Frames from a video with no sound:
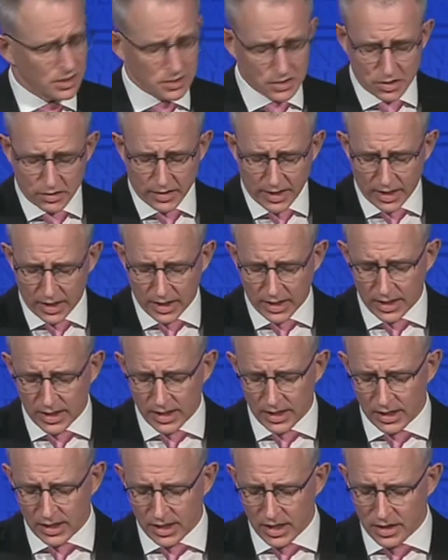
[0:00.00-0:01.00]
Australia
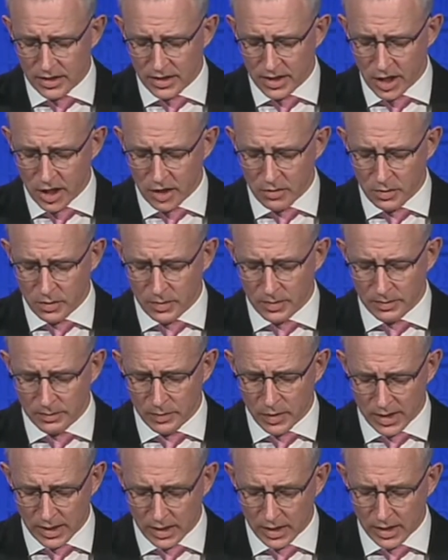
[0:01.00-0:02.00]
in
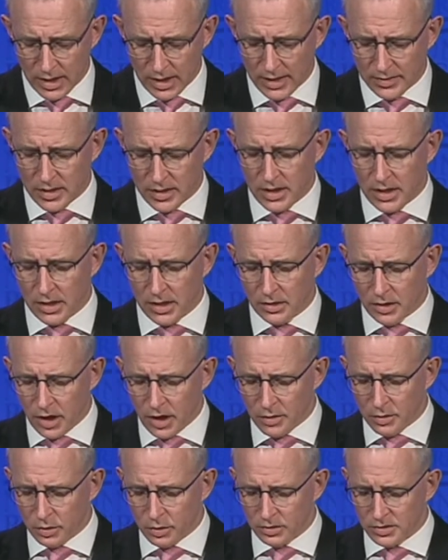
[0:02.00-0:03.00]
Ethiopia at the
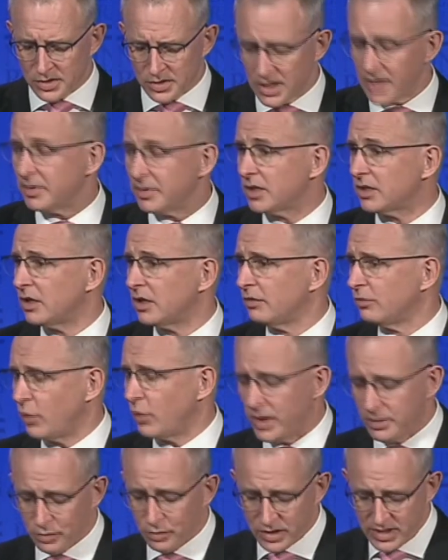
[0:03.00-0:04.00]
Global Summit of
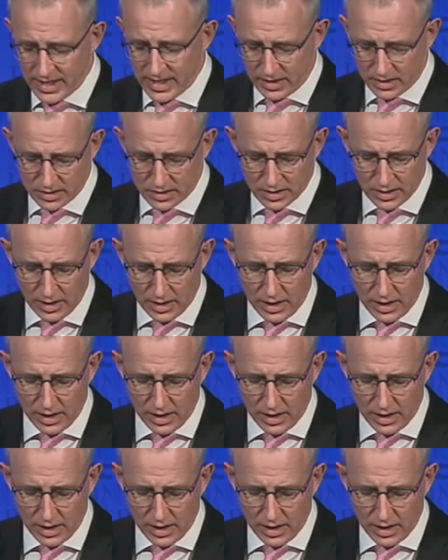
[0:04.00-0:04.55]
We Protect,